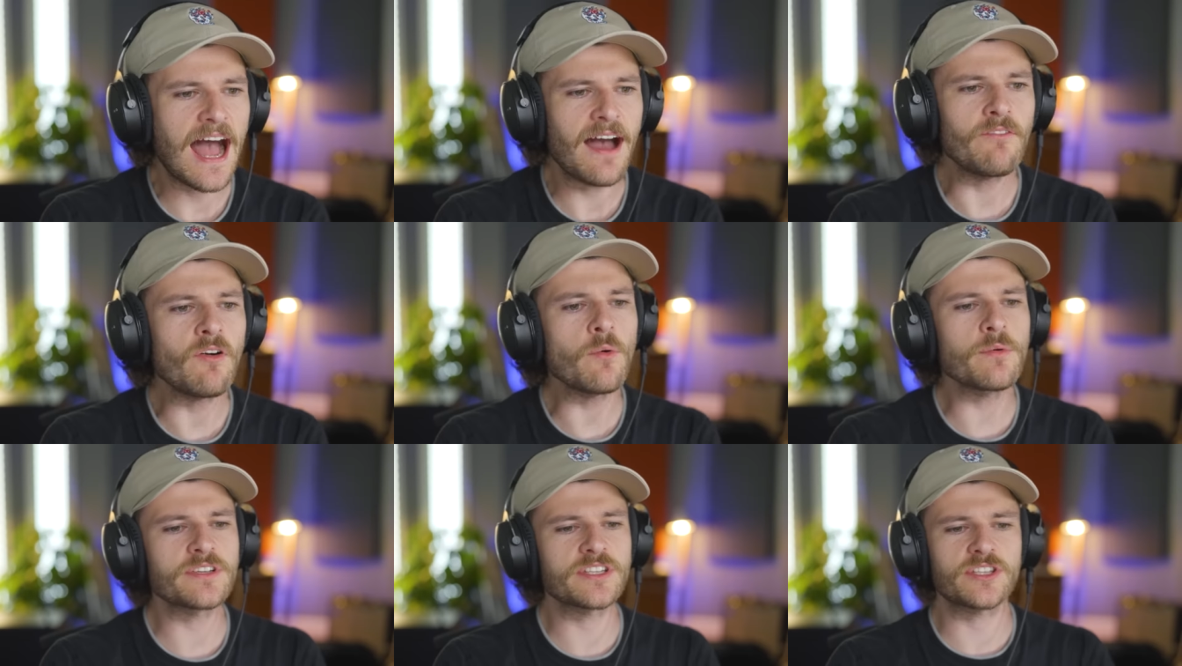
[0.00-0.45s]

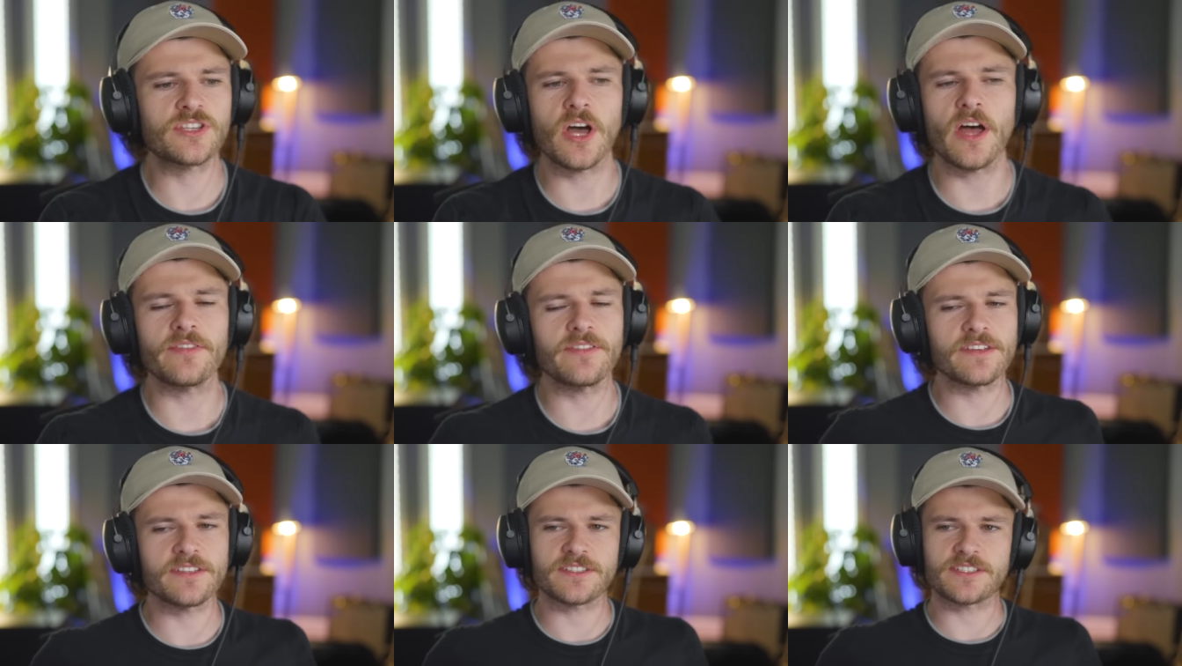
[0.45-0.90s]
I've always
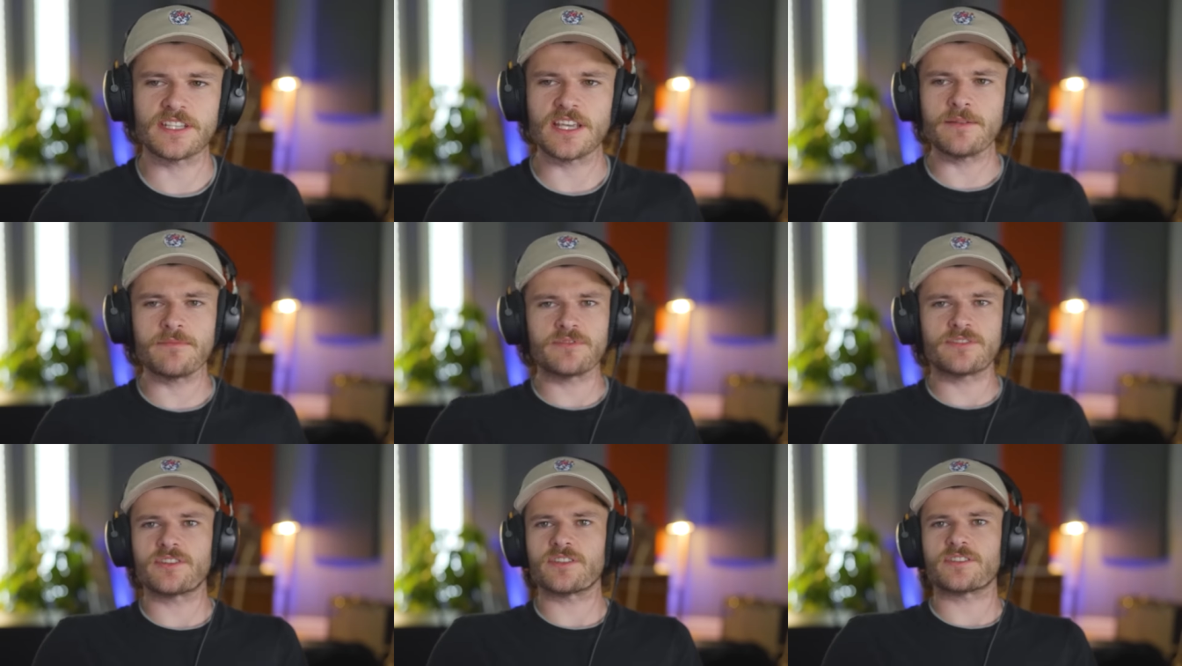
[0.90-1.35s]
thought this
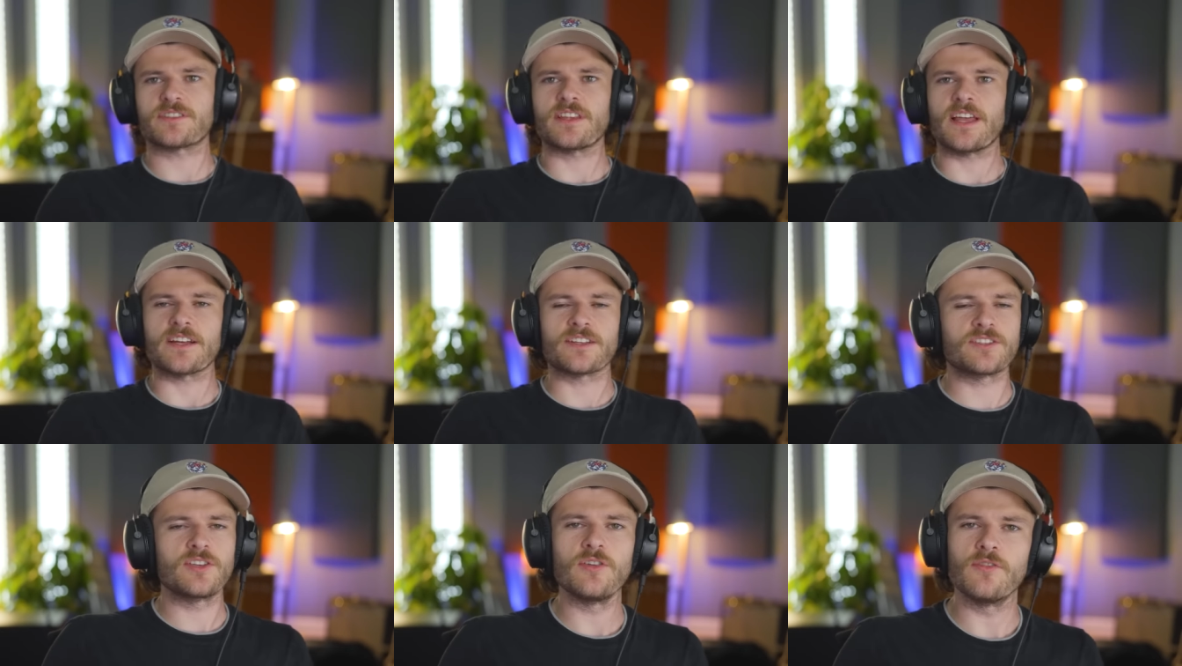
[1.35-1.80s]
seems just
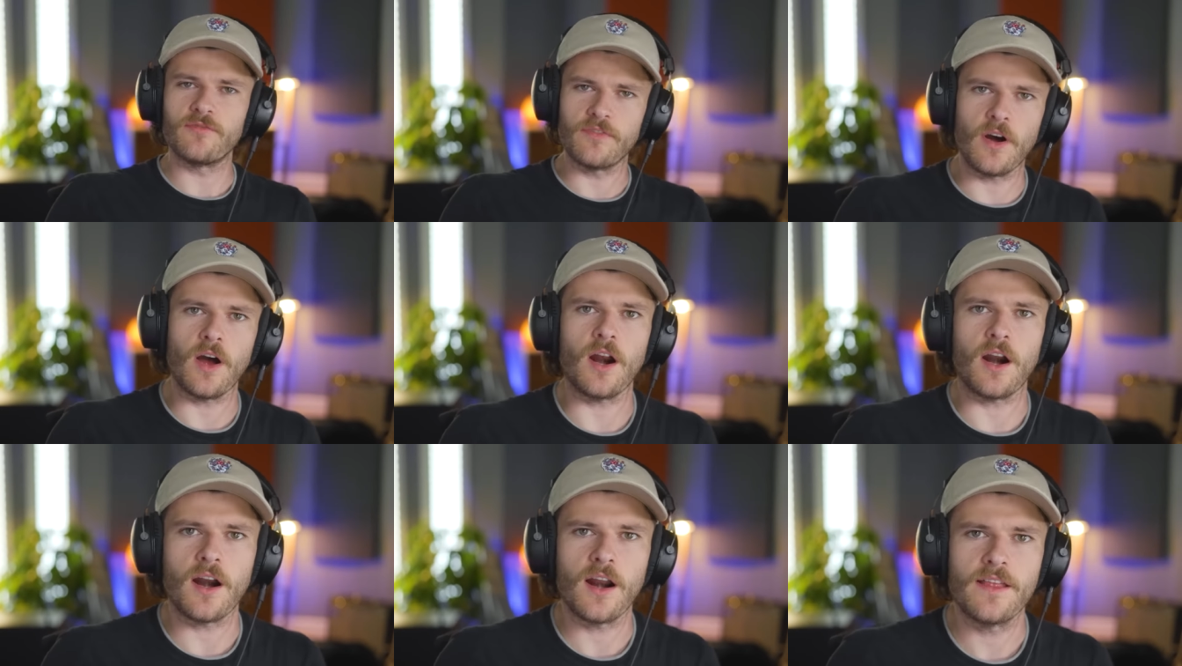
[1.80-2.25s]
like too
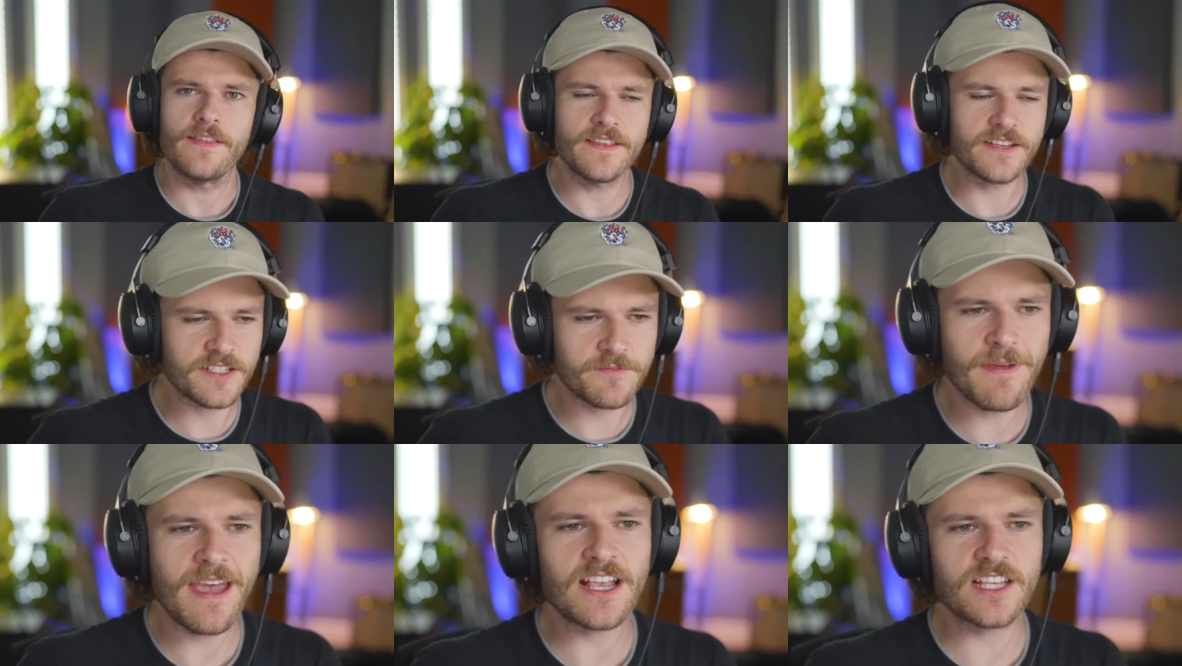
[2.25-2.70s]
far.
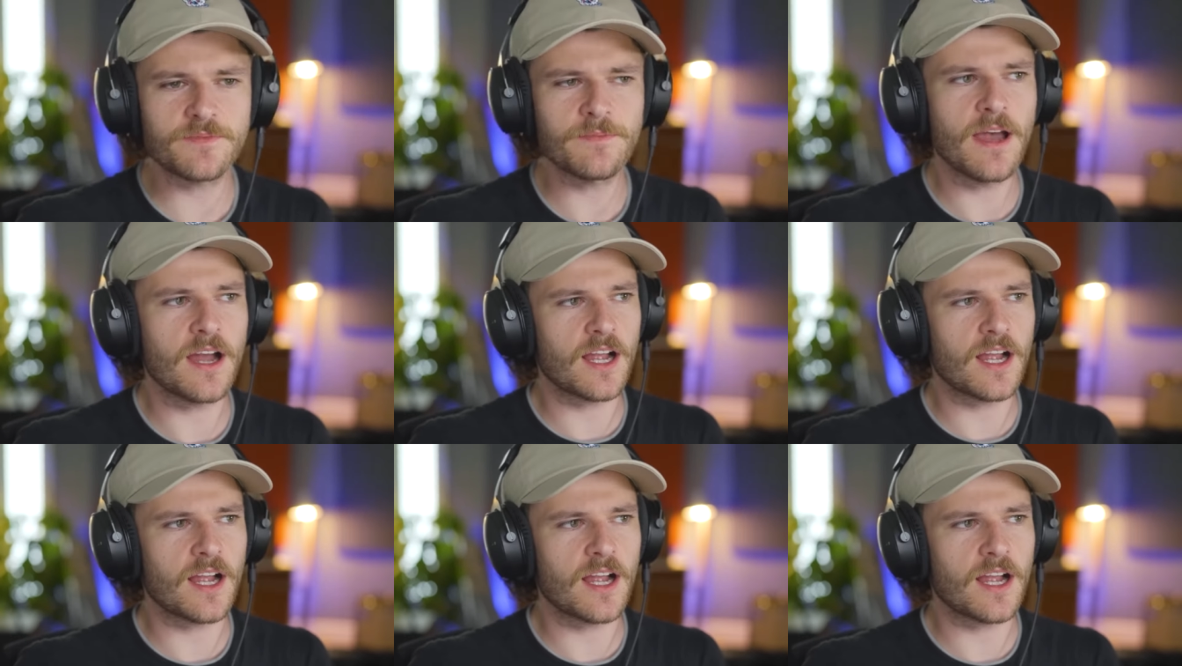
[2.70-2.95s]
This makes me